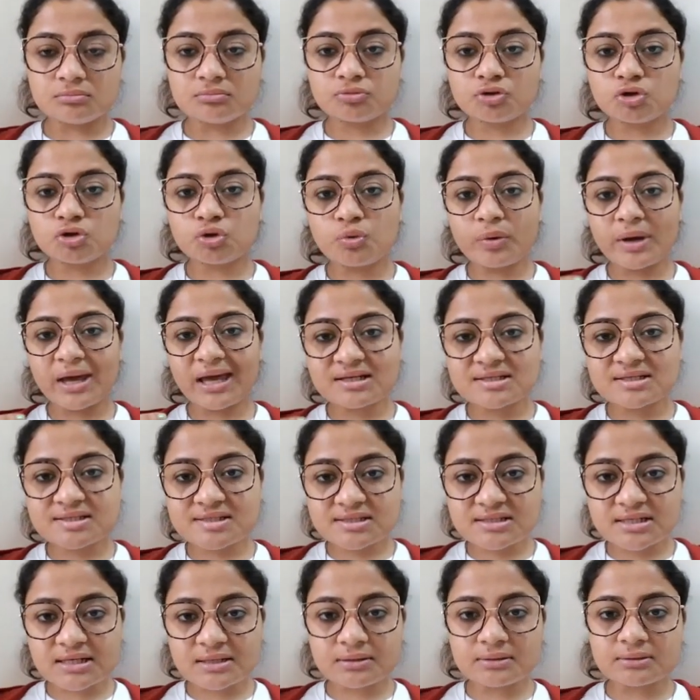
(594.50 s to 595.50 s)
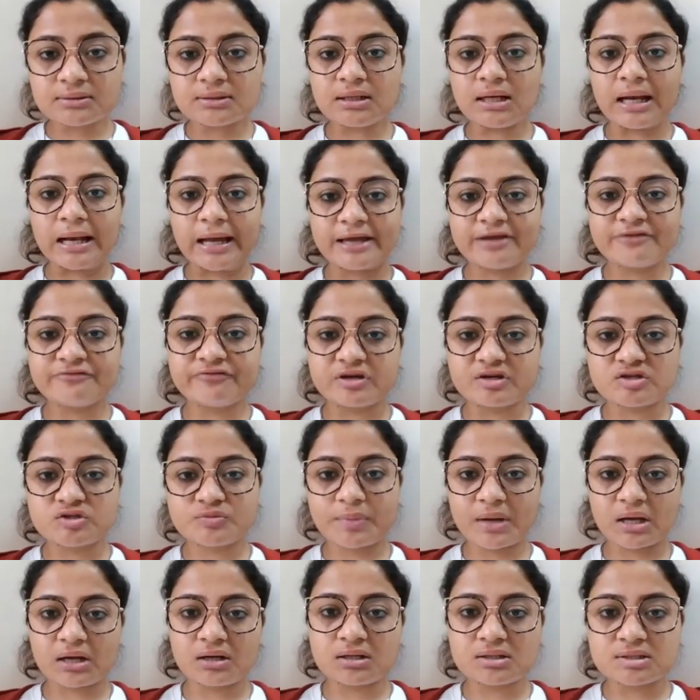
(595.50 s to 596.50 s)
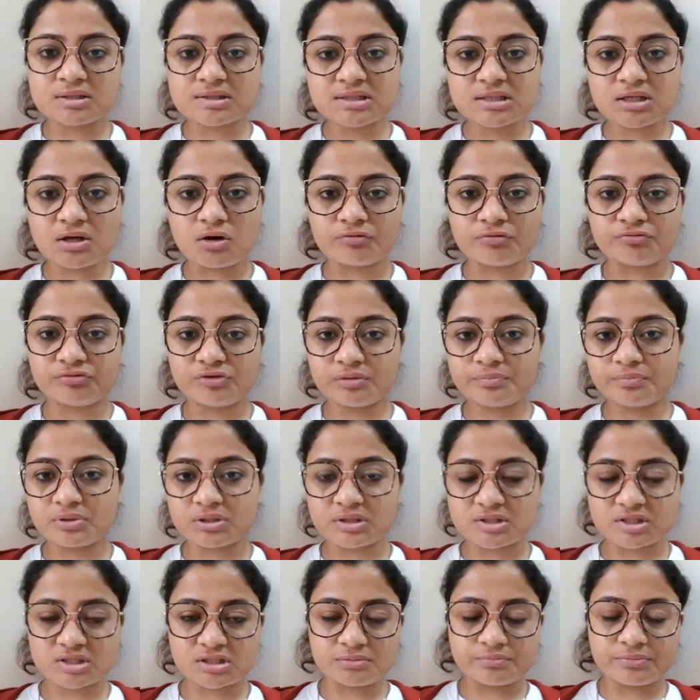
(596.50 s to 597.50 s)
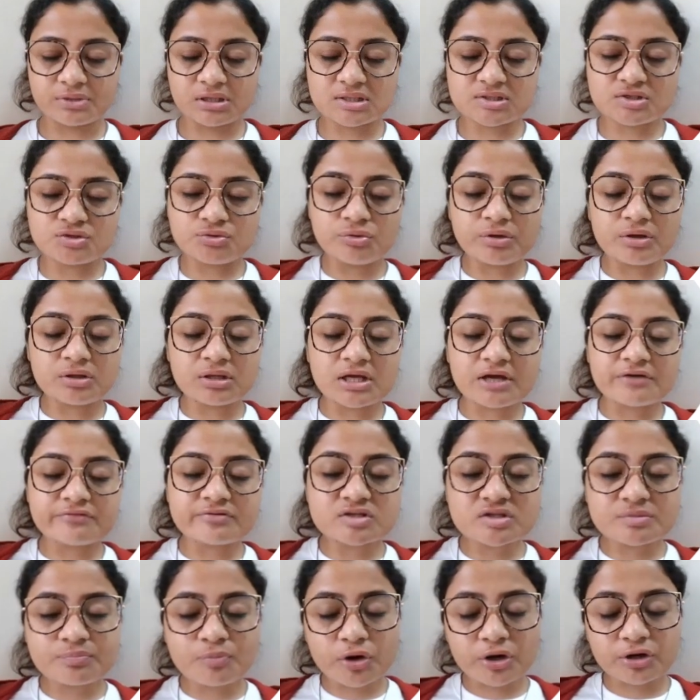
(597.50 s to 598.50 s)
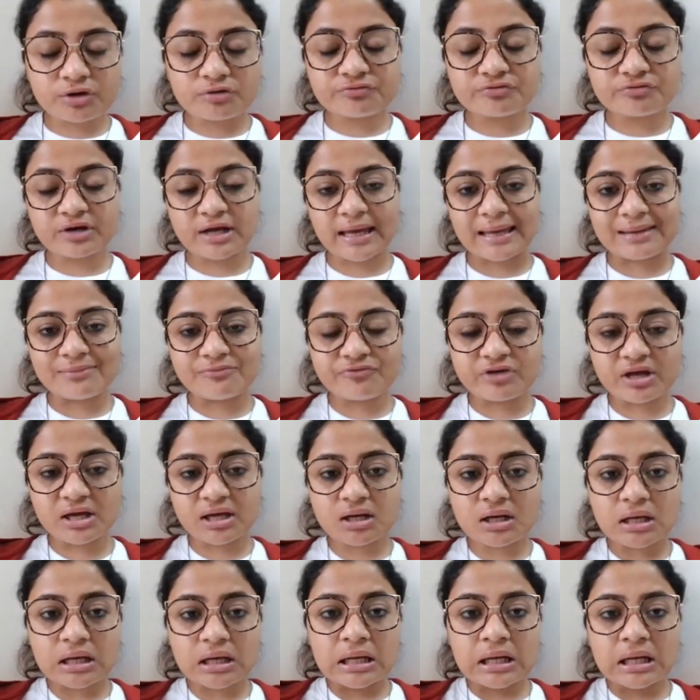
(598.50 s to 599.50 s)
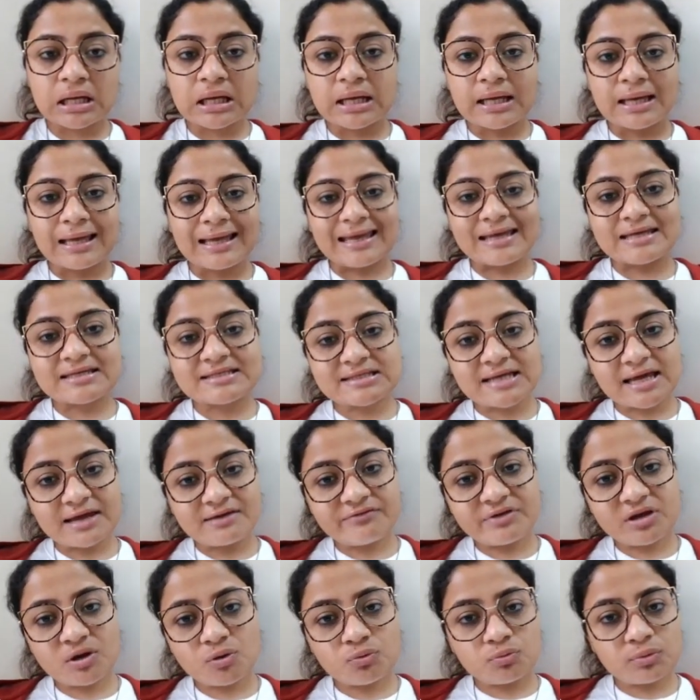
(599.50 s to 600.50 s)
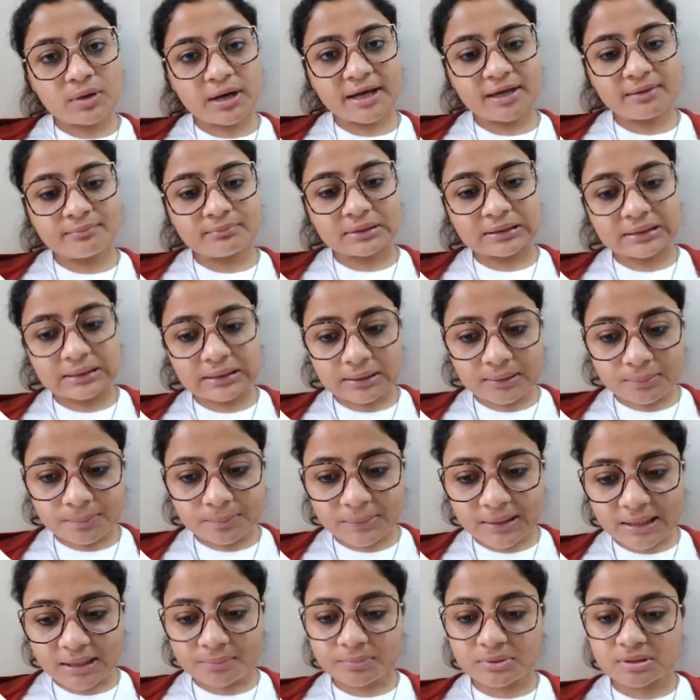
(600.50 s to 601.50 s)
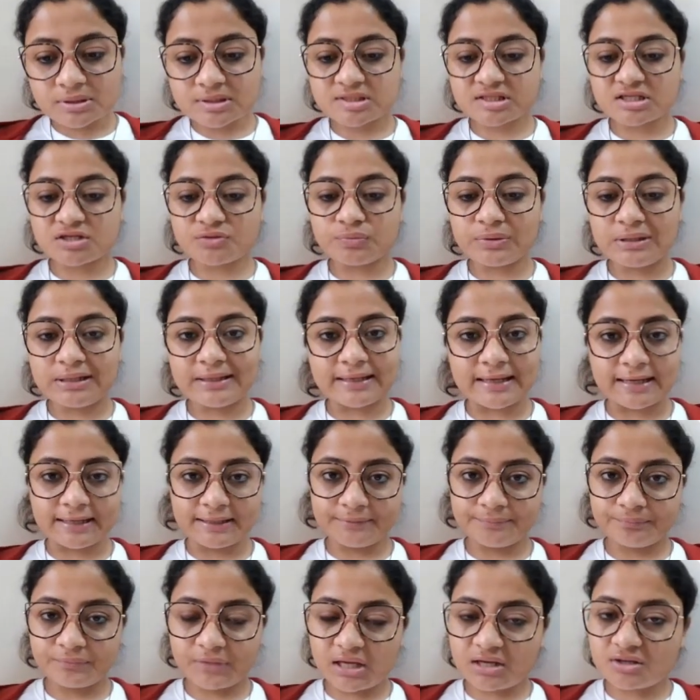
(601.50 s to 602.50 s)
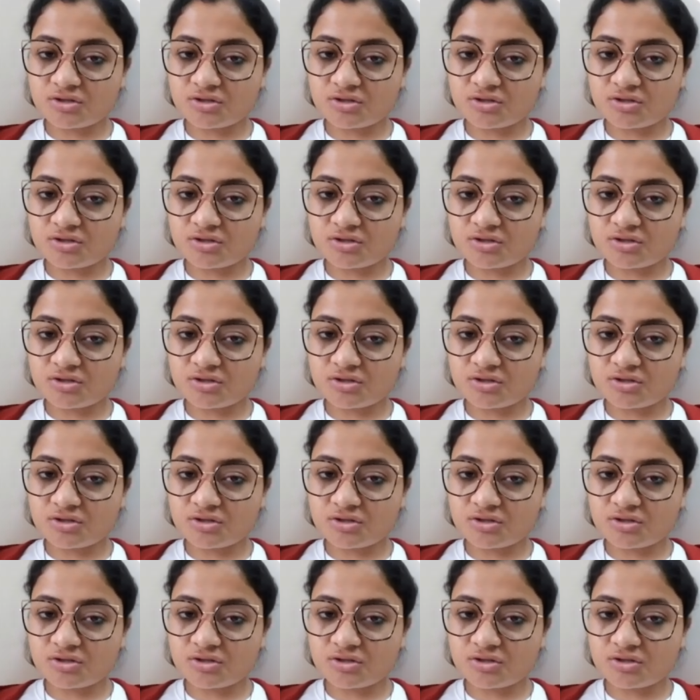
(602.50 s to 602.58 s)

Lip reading: to extend the life expectancy of the person. Because there was a point of time where HIV hua hai matlab that person will die, there